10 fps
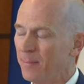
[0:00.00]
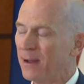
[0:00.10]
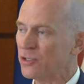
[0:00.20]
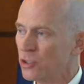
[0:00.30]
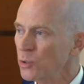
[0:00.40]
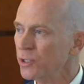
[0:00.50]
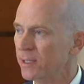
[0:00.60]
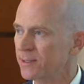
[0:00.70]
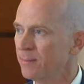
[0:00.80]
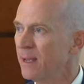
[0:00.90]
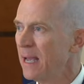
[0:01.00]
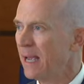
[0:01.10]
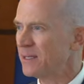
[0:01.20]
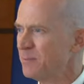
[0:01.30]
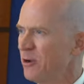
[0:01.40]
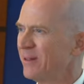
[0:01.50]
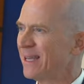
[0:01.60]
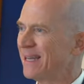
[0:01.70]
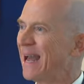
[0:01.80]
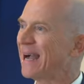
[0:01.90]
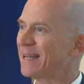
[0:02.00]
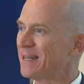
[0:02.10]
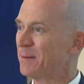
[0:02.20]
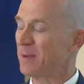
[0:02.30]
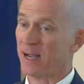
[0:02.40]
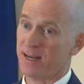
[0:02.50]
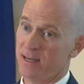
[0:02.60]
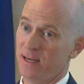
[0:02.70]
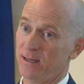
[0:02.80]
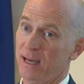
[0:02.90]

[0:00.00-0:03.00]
socialism as merely an economic idea.